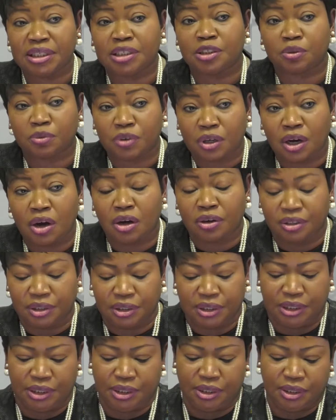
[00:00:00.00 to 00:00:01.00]
is
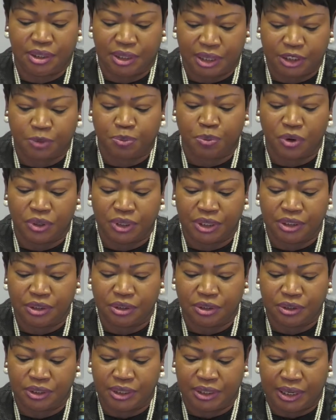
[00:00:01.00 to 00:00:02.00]
currently responding
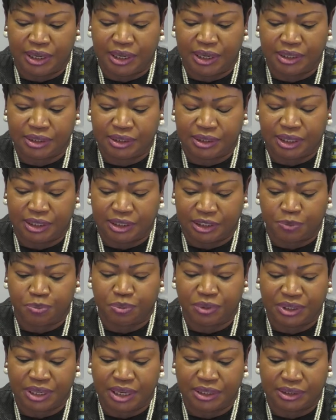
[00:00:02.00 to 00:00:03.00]
to the case that is
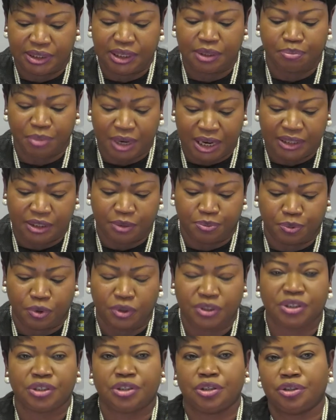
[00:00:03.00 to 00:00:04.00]
presented by the
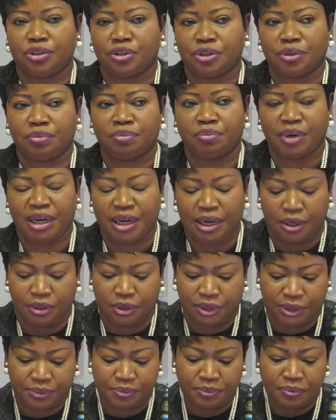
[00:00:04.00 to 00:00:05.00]
prosecution, by
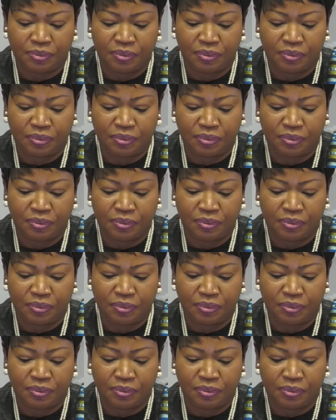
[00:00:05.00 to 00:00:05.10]
us.